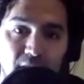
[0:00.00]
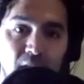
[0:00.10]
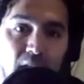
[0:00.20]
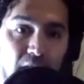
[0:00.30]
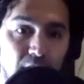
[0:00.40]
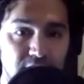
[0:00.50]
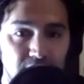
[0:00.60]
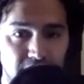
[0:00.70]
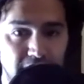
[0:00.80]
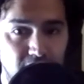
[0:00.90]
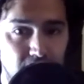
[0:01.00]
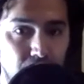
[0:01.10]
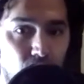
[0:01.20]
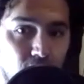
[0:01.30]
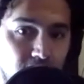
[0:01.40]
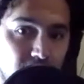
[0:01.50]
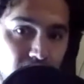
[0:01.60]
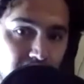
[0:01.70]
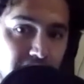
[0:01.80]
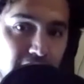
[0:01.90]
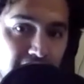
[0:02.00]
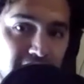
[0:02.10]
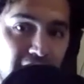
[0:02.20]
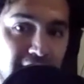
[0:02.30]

I was a little more on like that